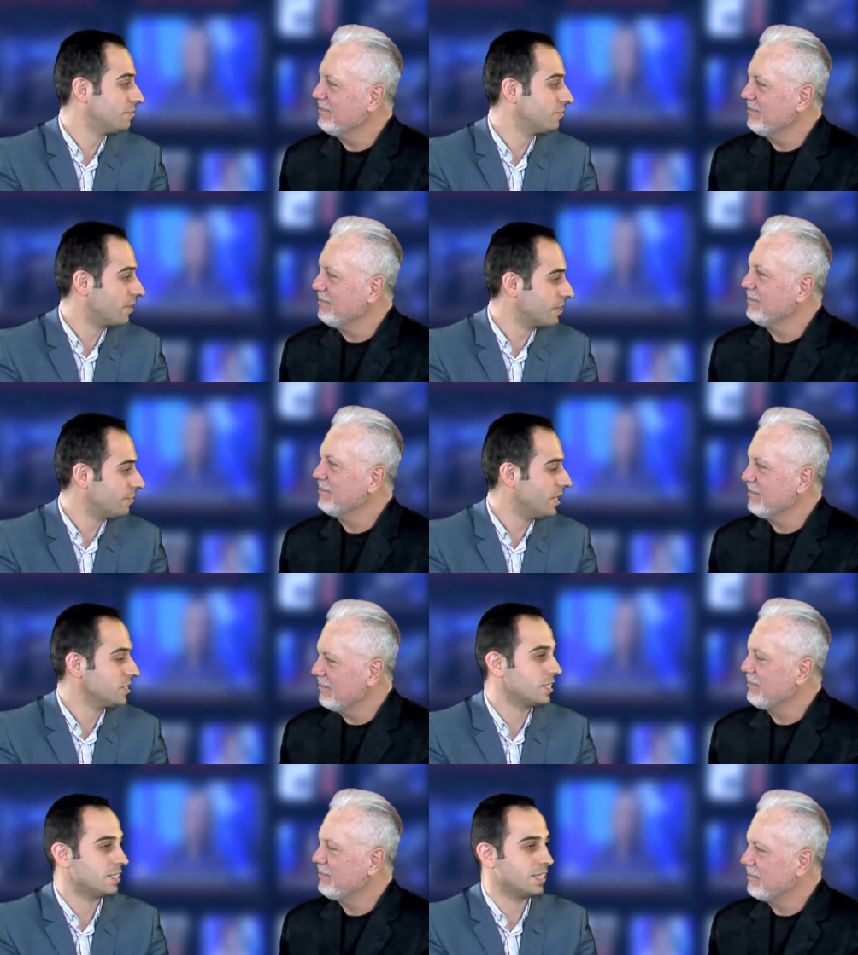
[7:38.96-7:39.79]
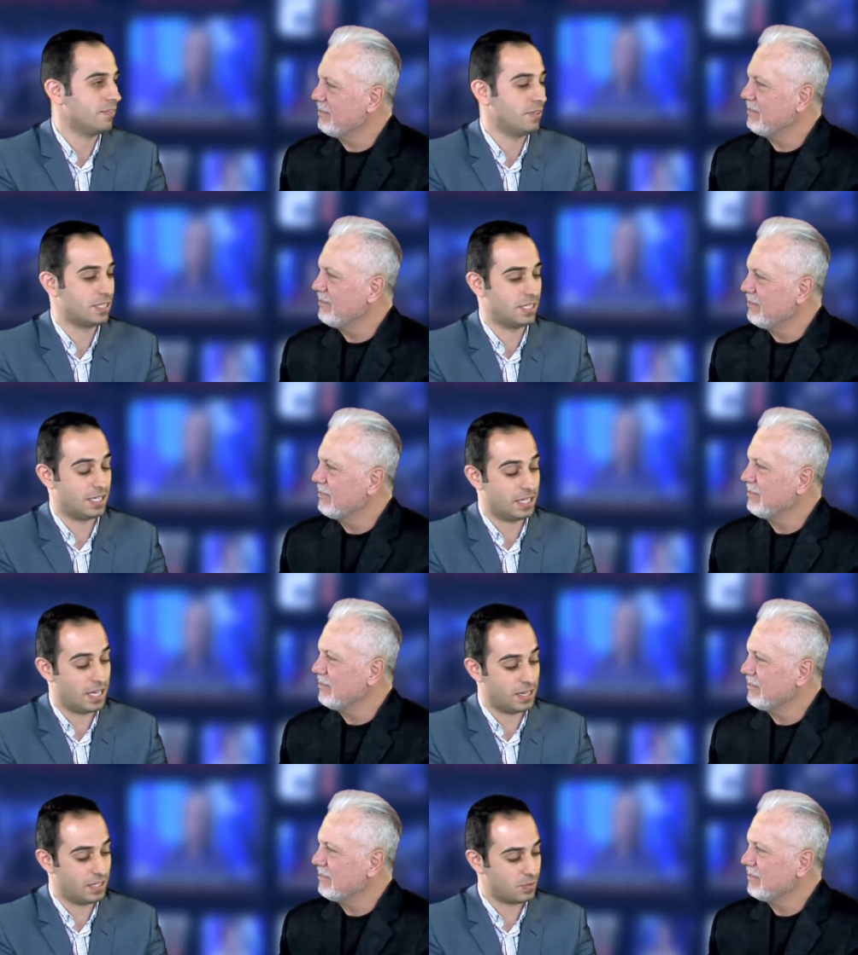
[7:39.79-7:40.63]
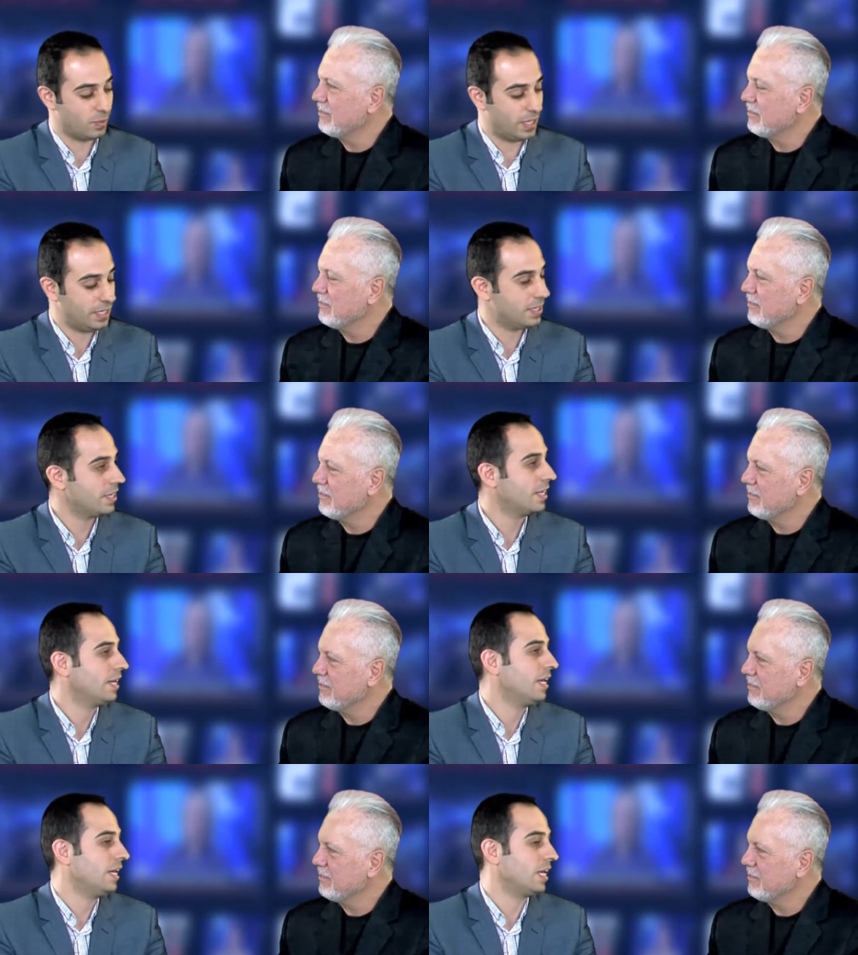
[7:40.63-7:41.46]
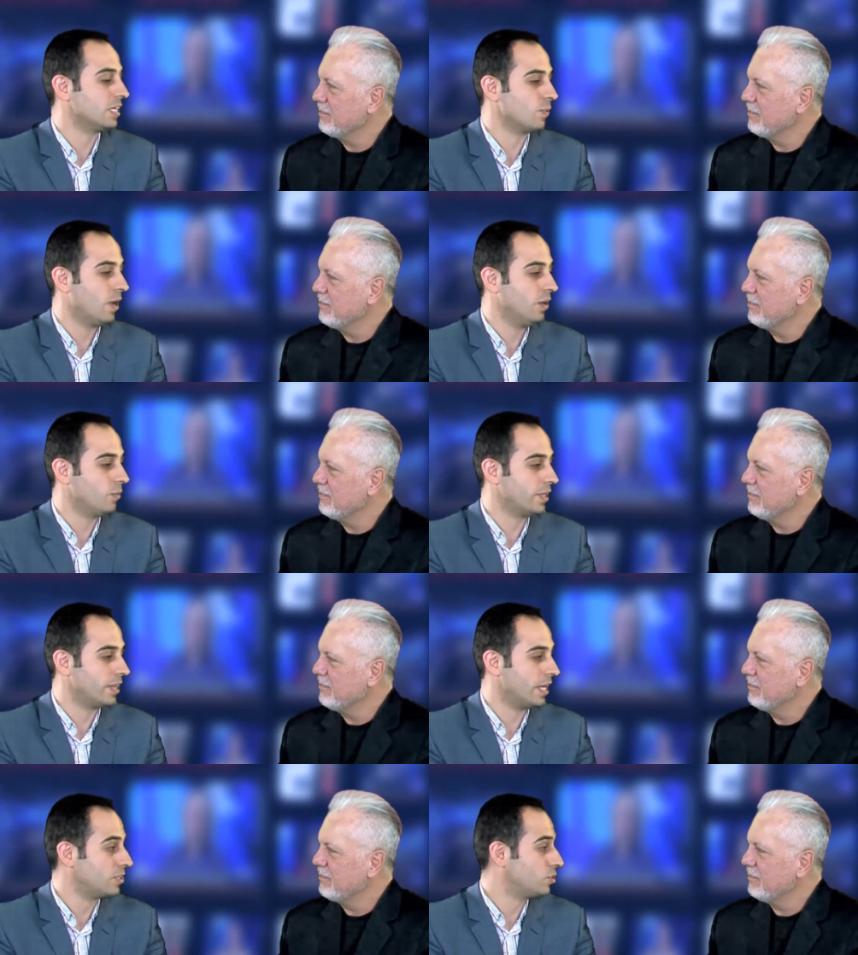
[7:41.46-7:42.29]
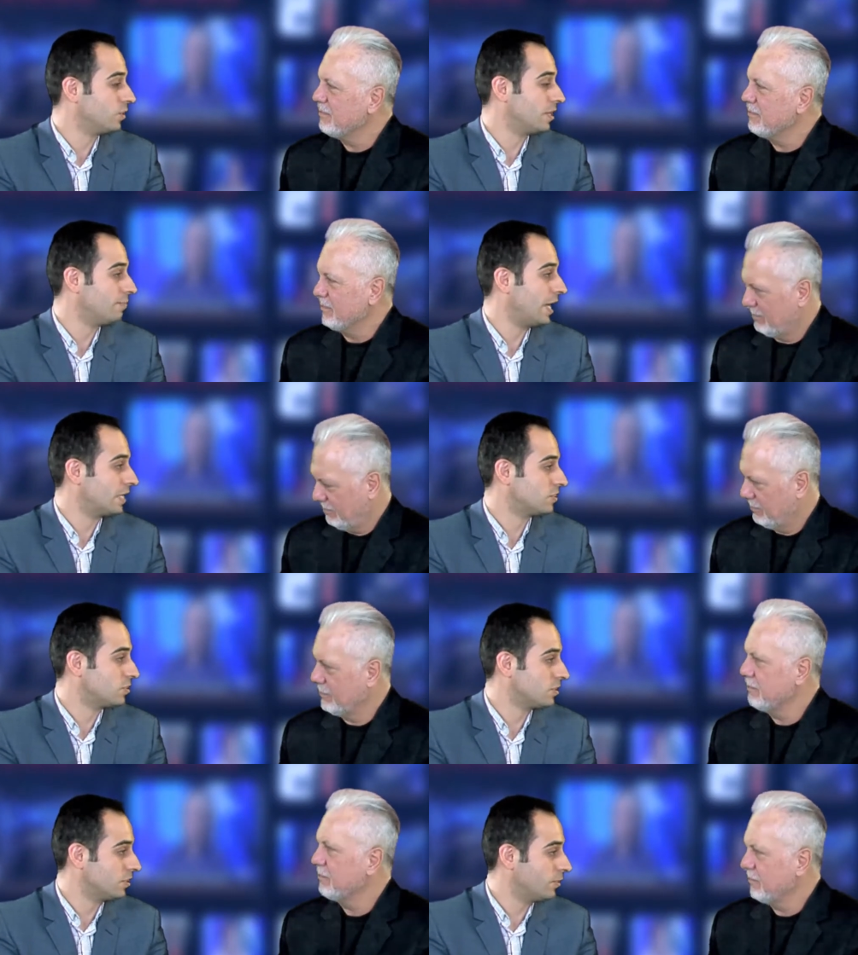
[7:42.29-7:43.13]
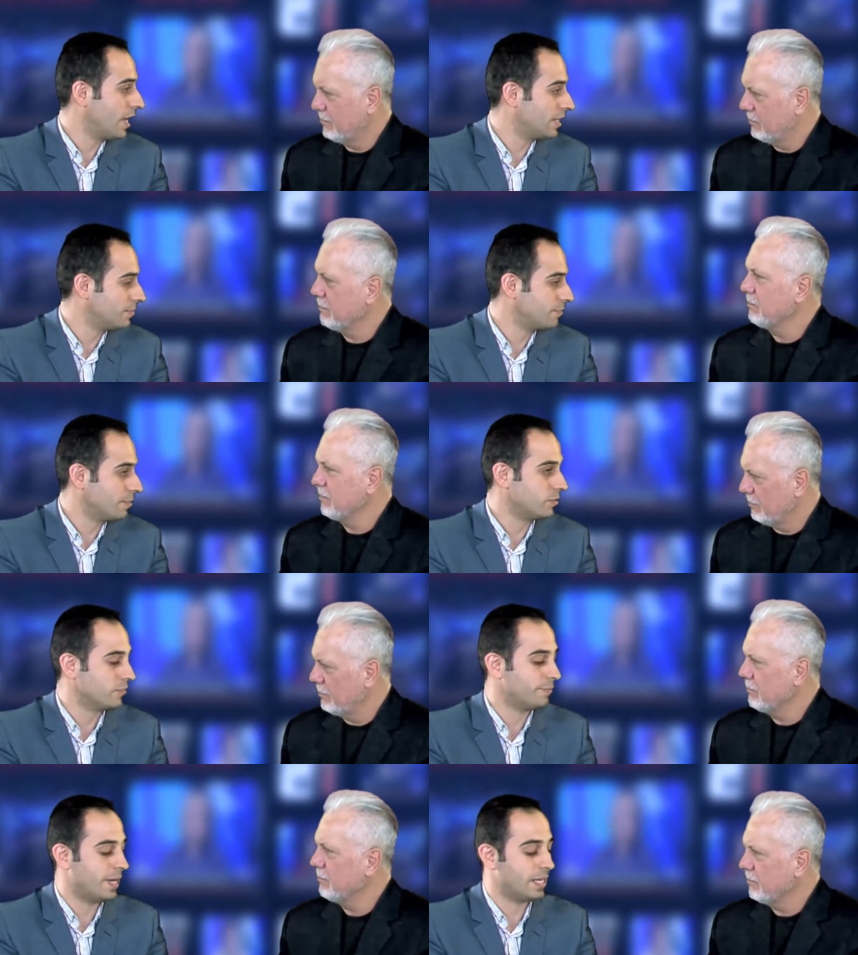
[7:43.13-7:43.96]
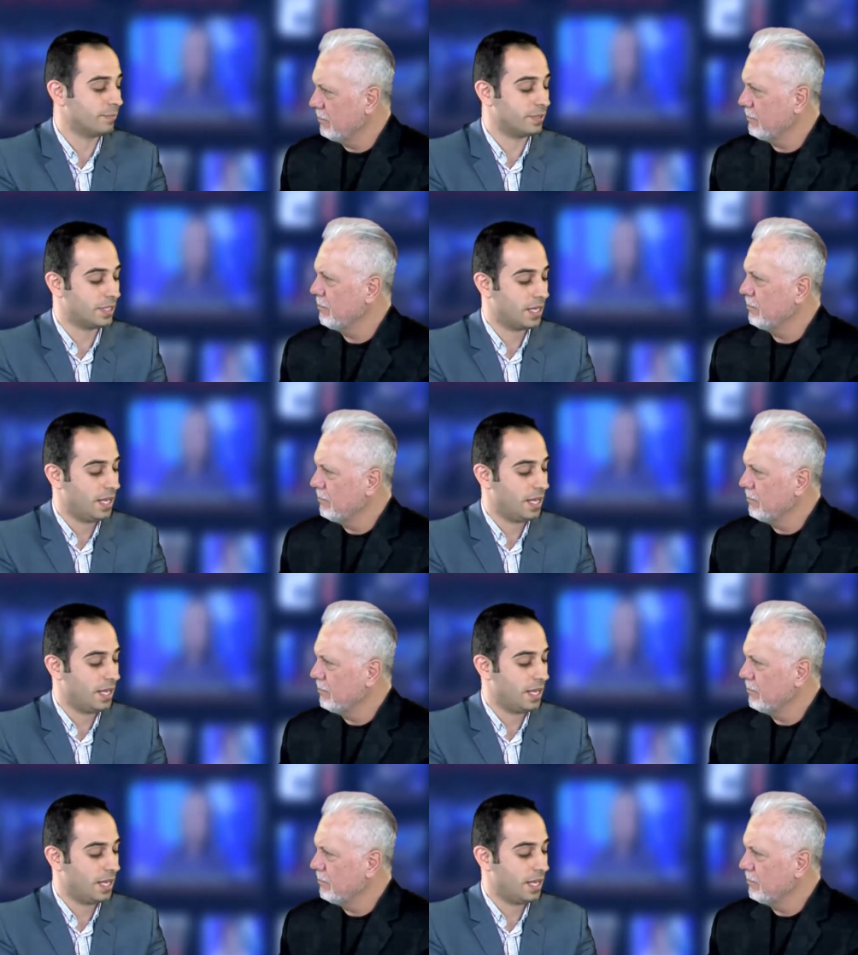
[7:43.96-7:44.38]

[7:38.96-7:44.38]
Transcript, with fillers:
Speaker 1: very much. He, he visited there this week as well with uh, Julia Banks, who's a great Member of Parliament.